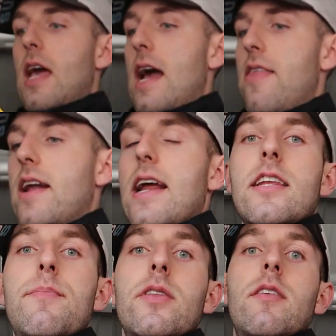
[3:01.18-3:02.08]
And then I
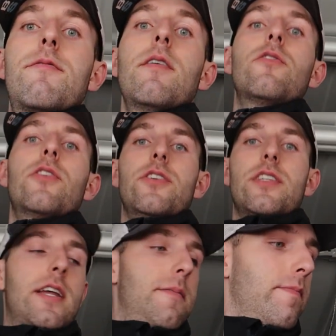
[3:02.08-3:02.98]
need to put the
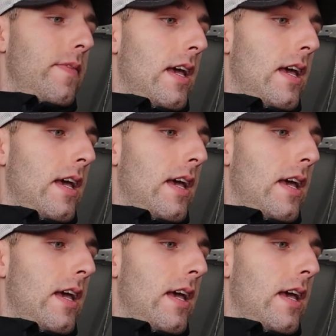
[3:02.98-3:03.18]
filters in.